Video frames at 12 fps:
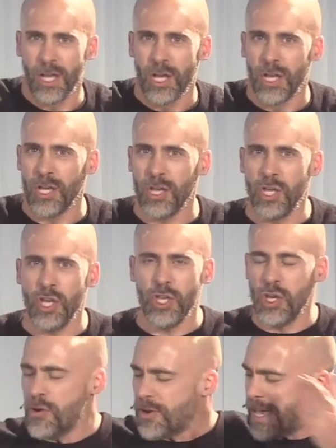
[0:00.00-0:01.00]

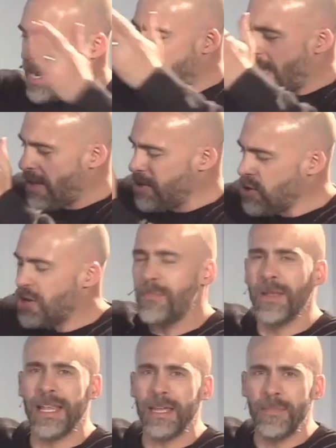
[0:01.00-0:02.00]
You could
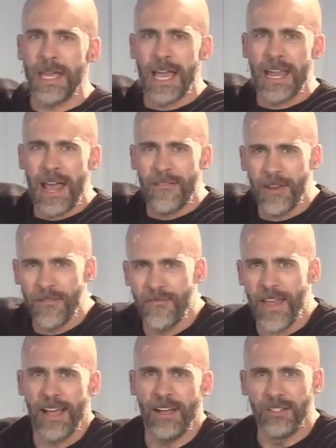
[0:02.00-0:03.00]
be like me and having
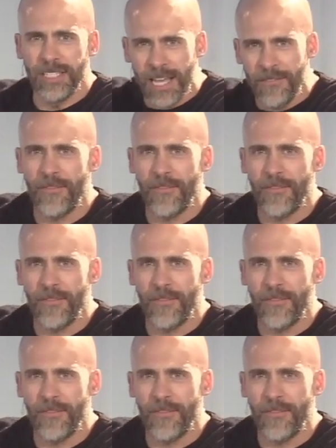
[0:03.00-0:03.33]
failed,